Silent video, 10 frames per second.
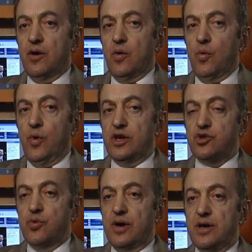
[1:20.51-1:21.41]
which
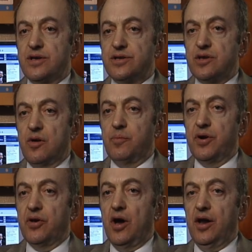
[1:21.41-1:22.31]
was a
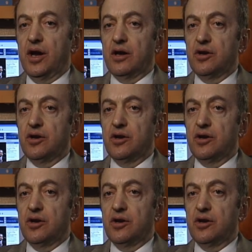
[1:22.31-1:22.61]
periodic